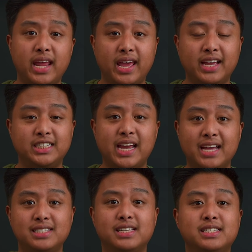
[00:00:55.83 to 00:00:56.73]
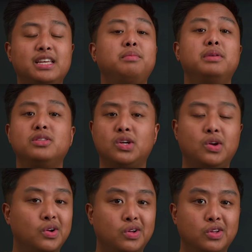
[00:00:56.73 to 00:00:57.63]
inch has the same
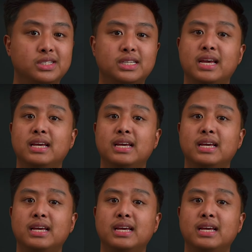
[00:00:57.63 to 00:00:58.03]
internals,